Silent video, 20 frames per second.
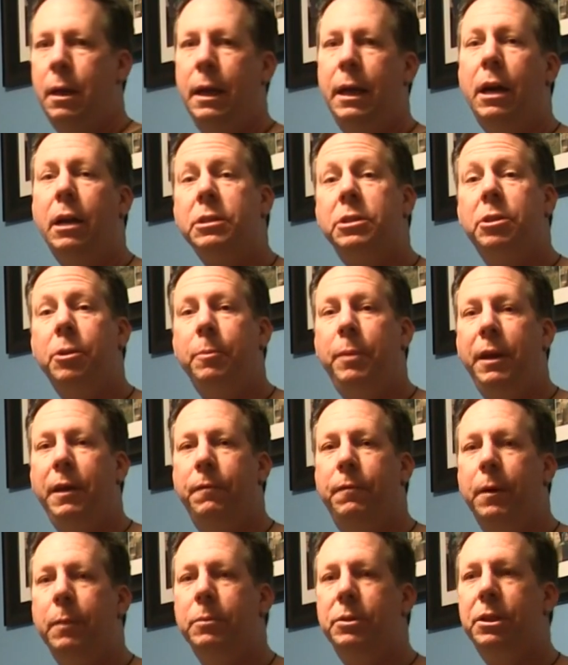And also
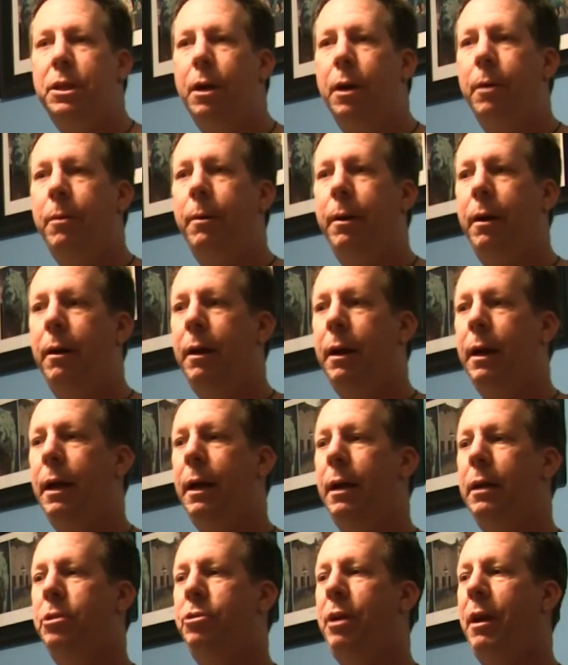being from the Chicago
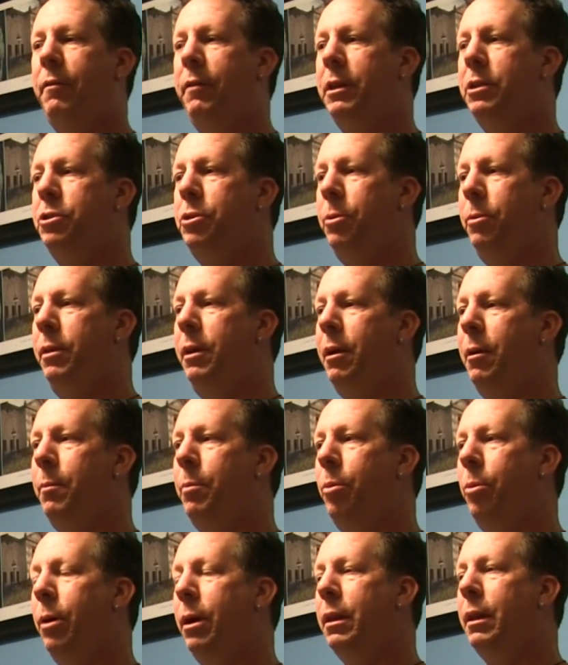area, traveling to the
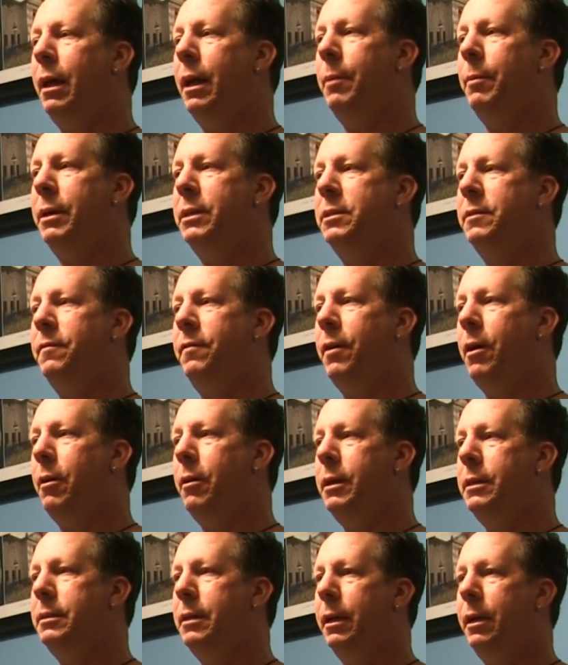airport, a lot of my
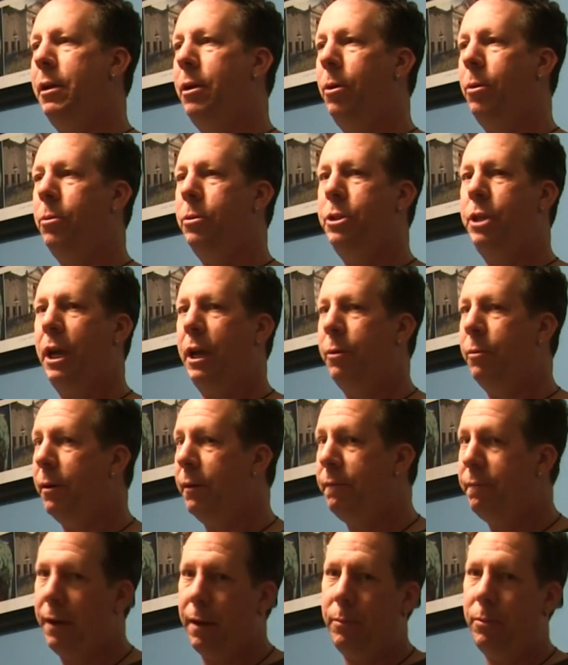safaris I go
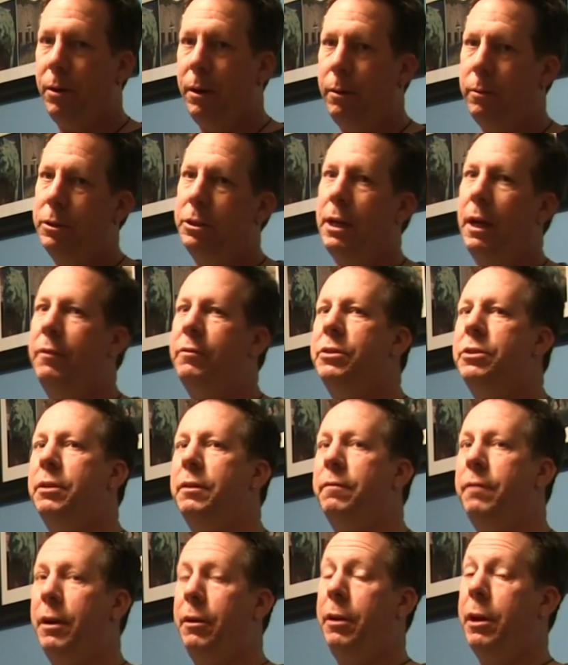January, February, which
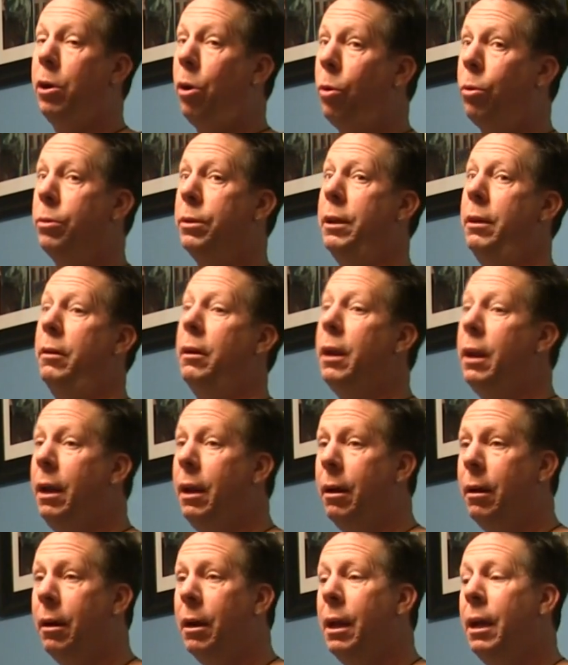obviously very cold area
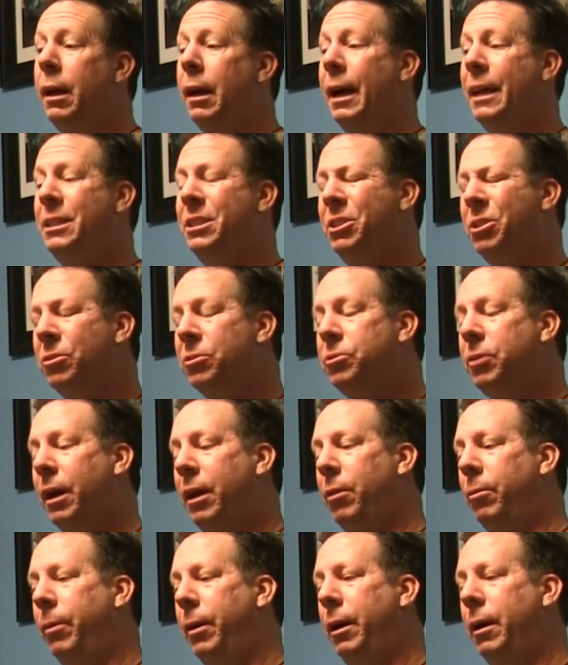here. I still
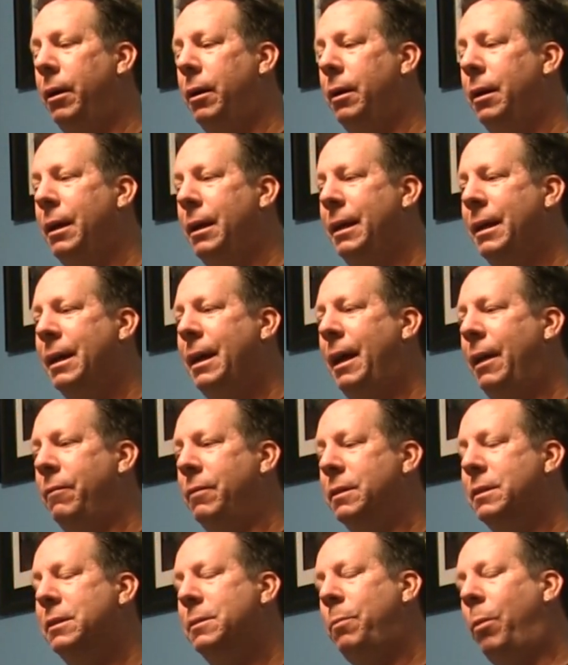try to wear kind
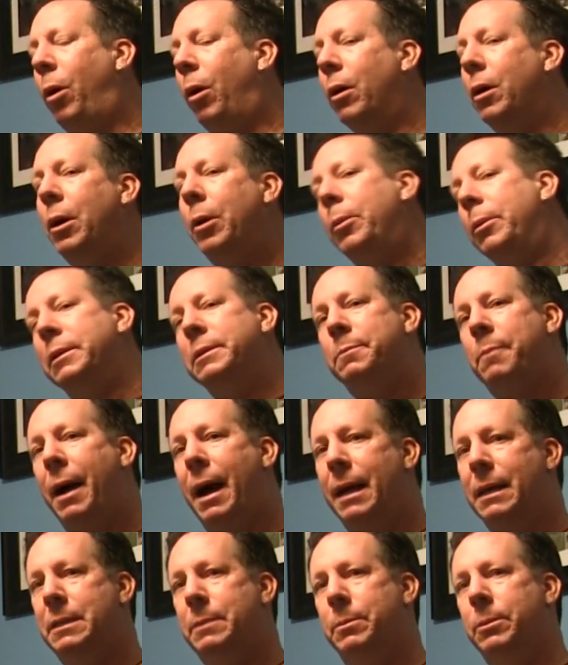of as small coat as
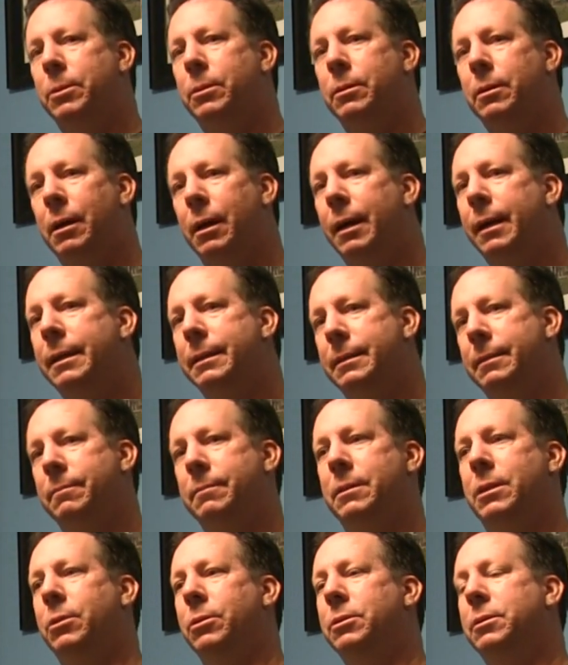possible. Of
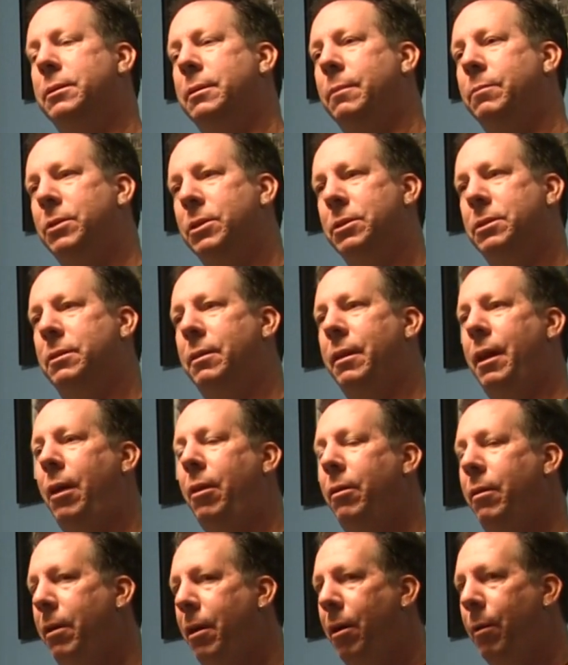course, I'm just
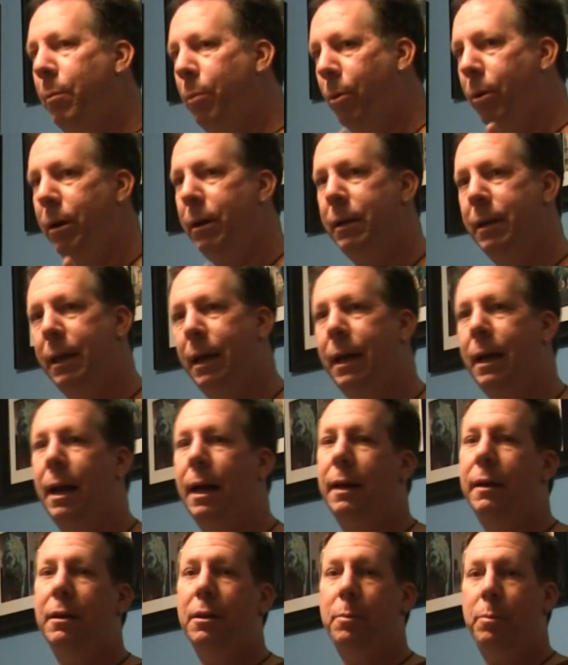there at the airport to get
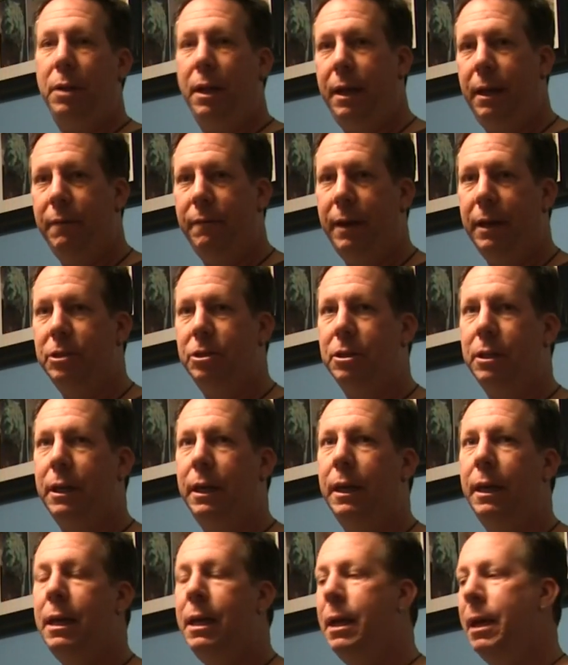onto the plane
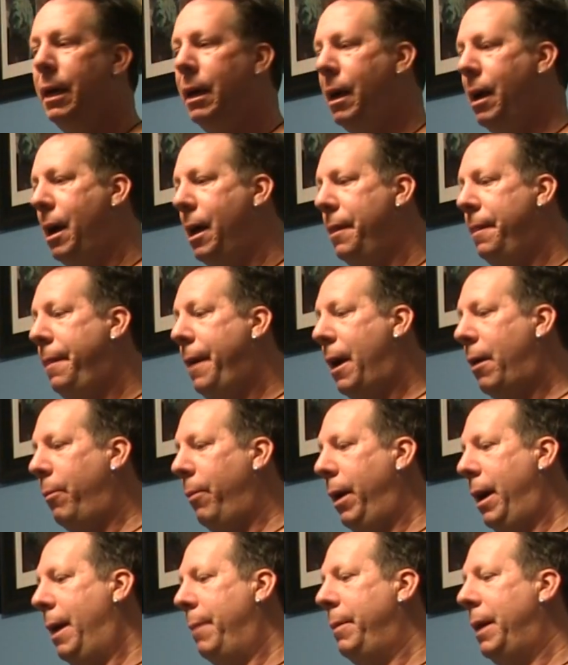eventually. That
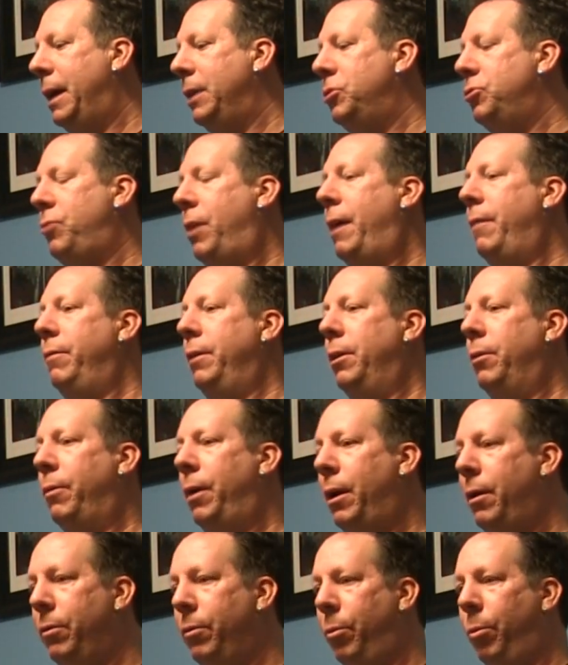way I'm not traveling
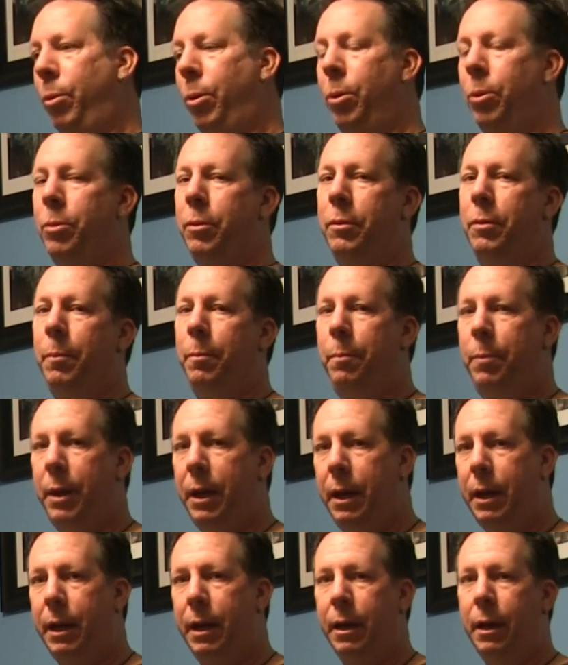around the world with a
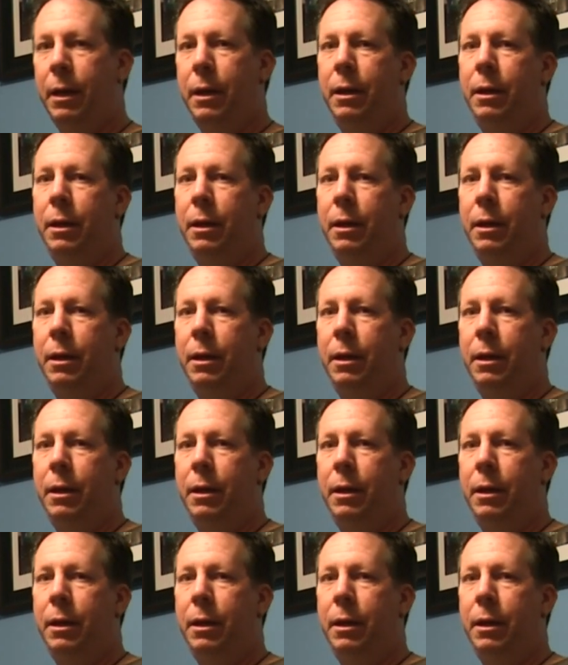big